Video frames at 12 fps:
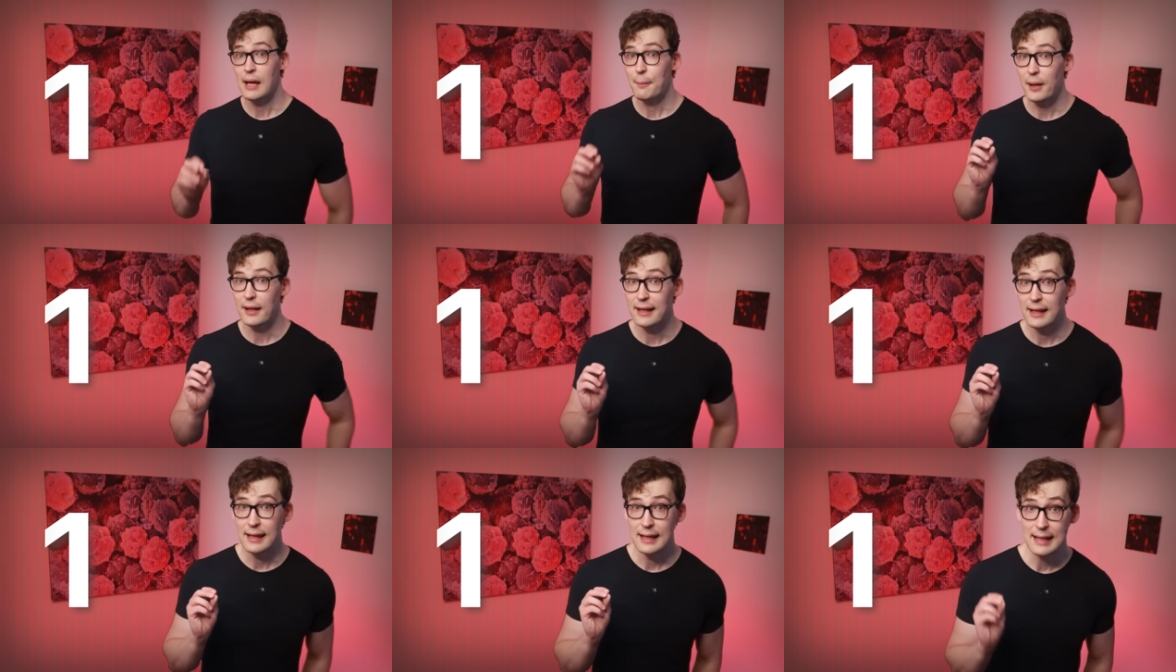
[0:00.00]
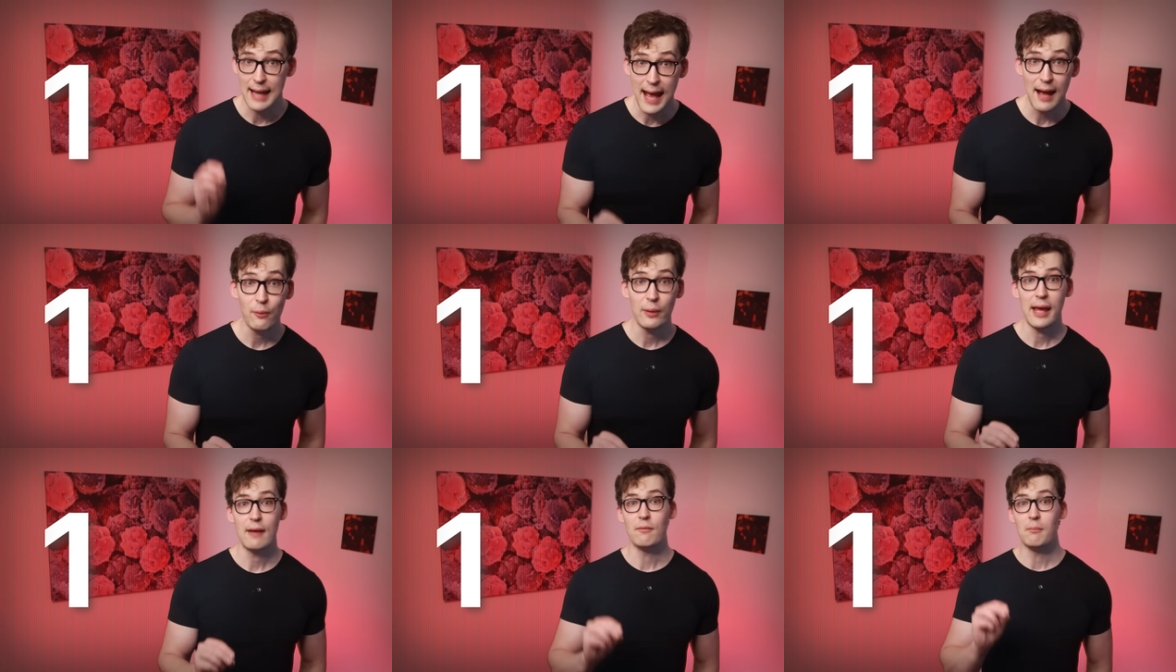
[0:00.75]
but now
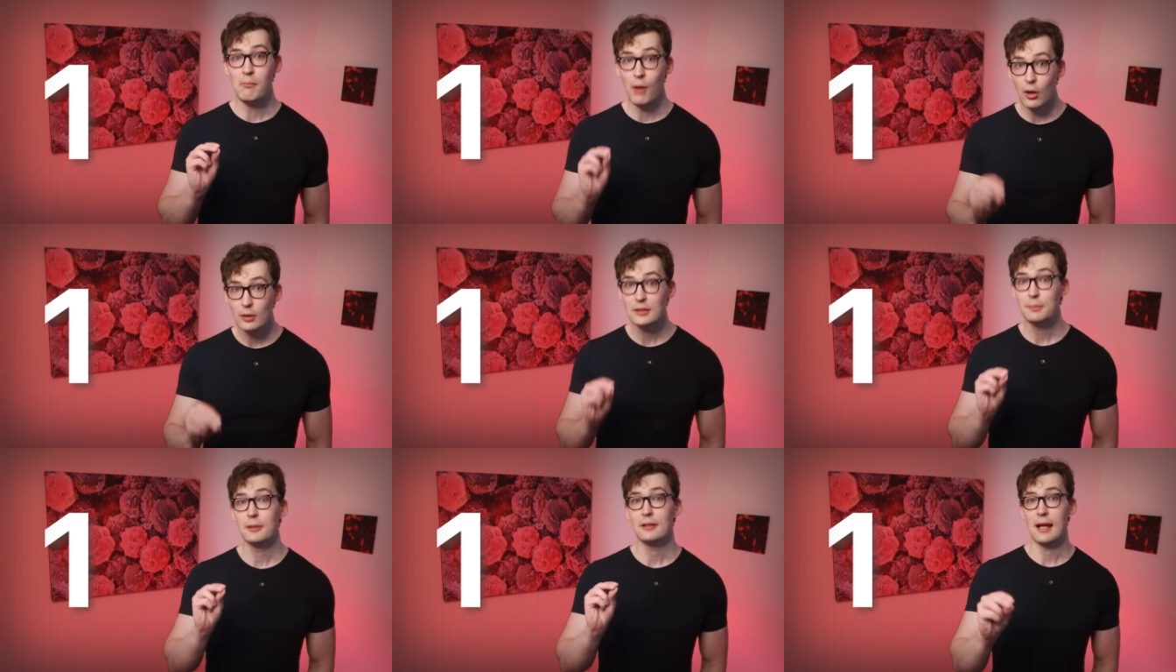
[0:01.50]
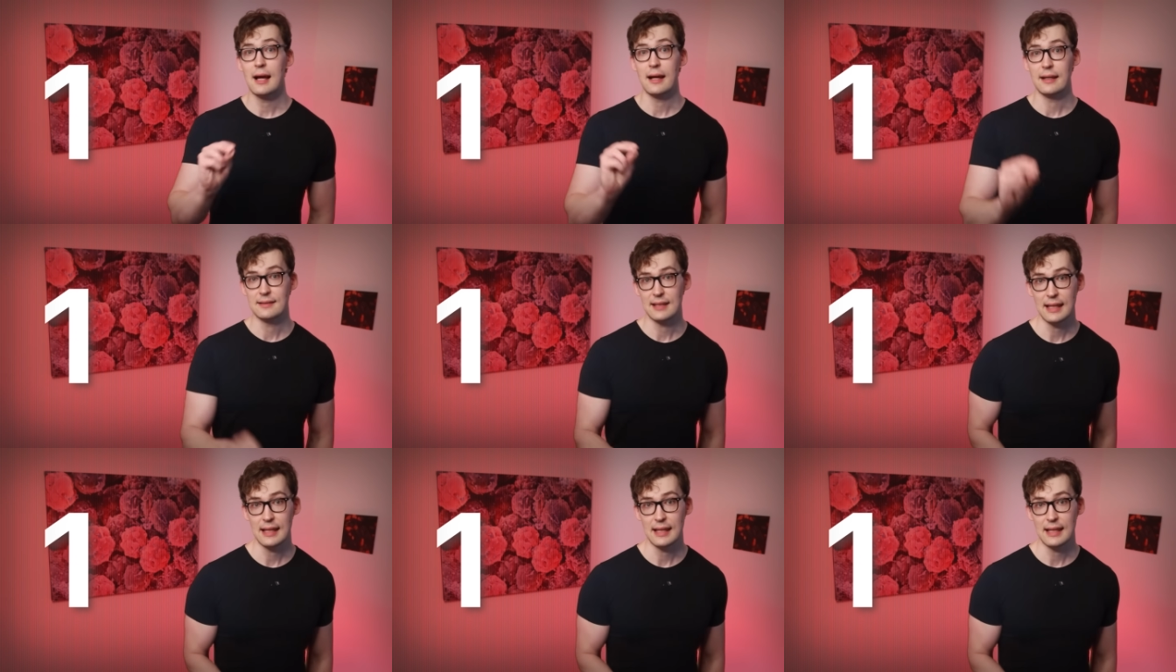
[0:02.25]
we have multiple lines